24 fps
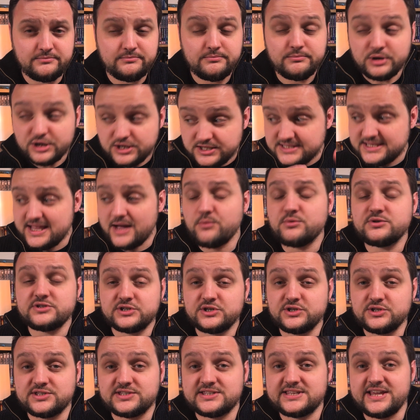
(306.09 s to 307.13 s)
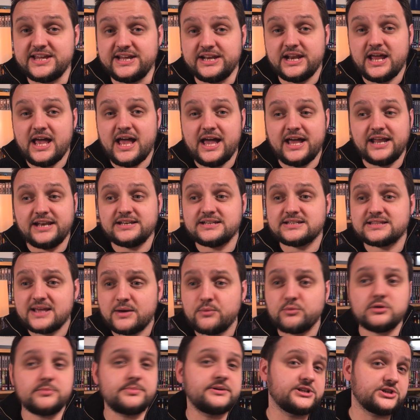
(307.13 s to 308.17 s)
Because that was a good scene, and that
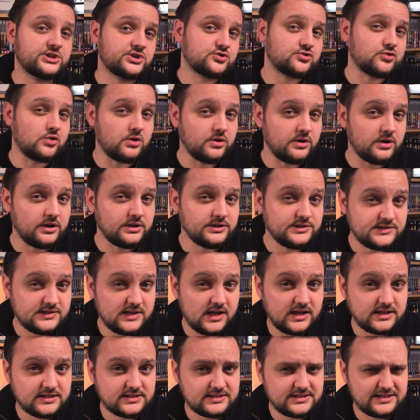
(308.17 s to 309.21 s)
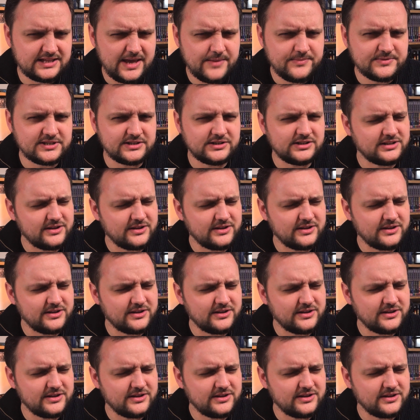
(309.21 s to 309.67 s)
would have been a strong start to the episode.